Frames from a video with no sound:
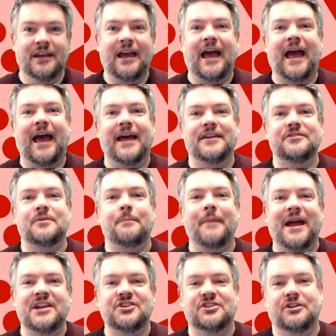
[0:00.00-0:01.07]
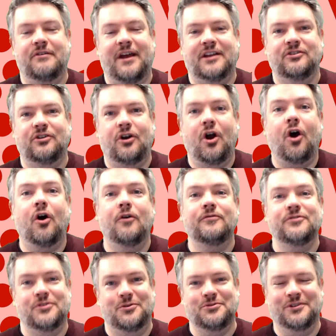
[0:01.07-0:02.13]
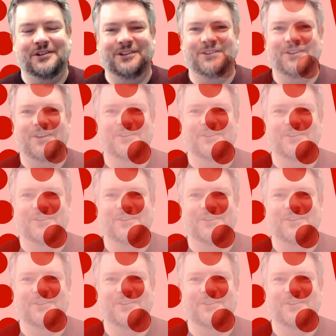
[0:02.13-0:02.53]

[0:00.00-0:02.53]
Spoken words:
and Managing Director of Socialudo.